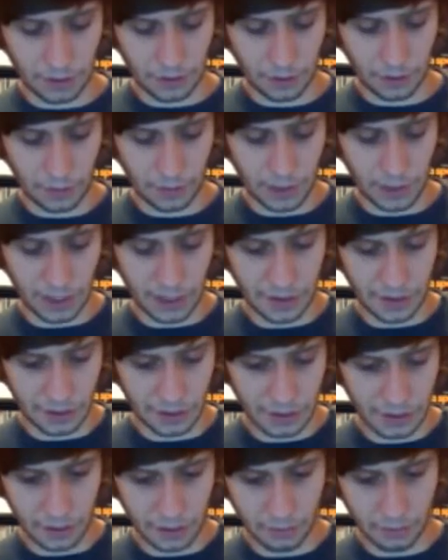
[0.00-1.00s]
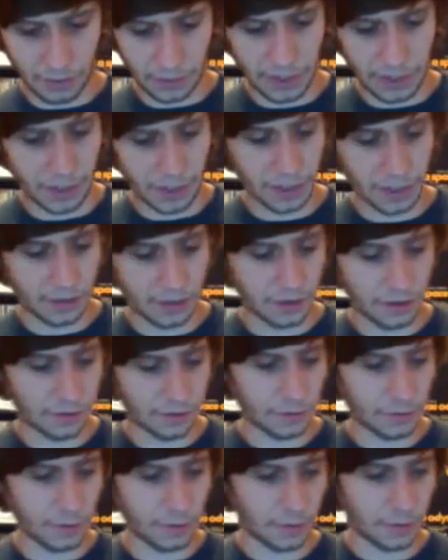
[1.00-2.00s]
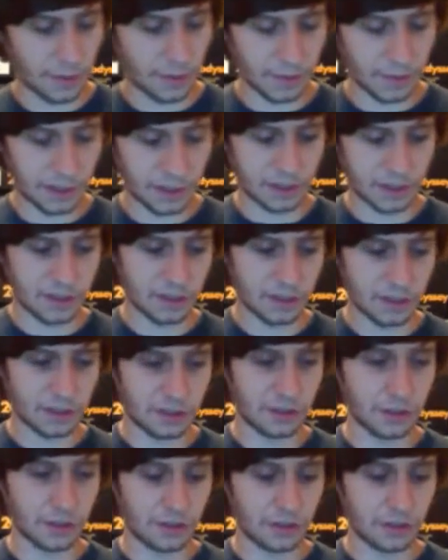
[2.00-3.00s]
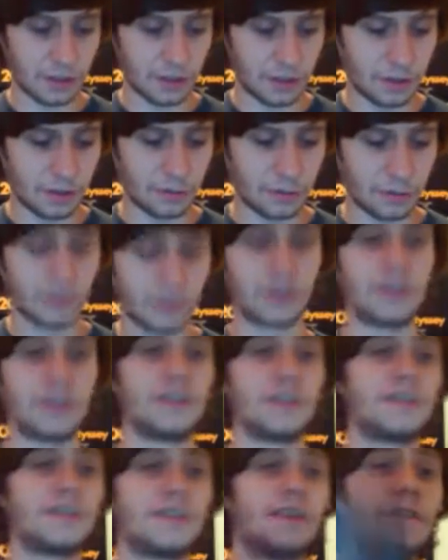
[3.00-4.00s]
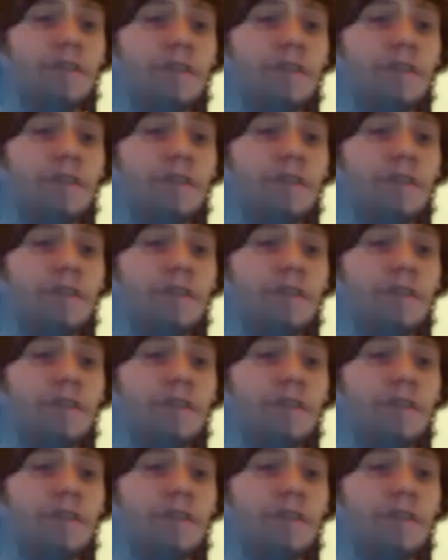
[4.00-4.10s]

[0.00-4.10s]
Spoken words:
know why they didn't rate it on this one. Maybe this is just an early release of